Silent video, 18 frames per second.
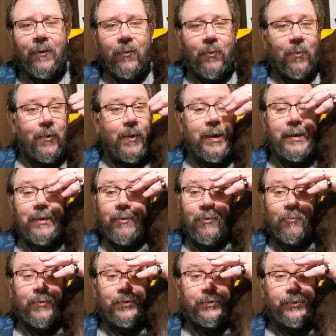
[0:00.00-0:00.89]
or
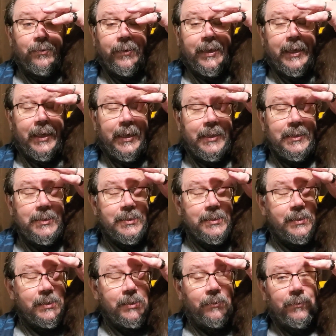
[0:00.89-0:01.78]
you're with your
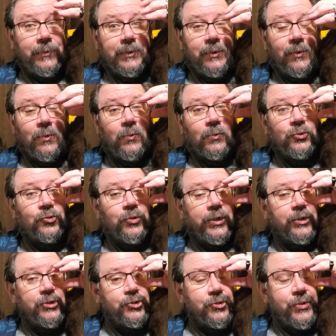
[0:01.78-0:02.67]
kids doing the whole
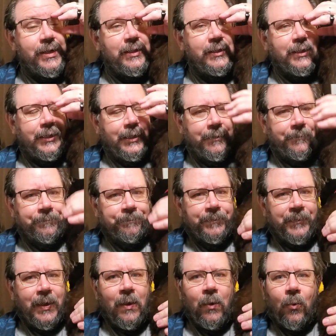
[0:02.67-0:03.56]
trick or treat thing,
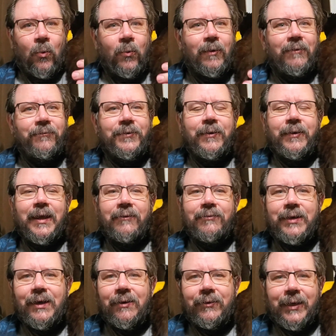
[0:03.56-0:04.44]
or if you're
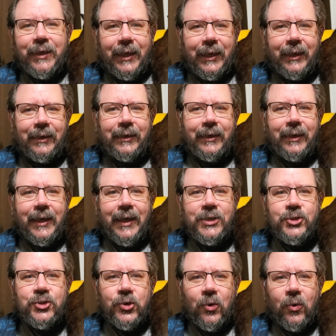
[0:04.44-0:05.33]
giving out candy
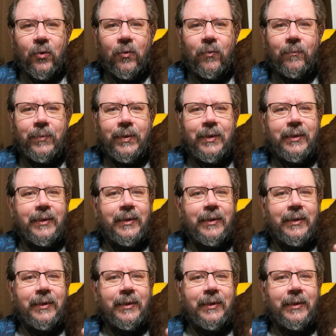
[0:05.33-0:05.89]
at your home.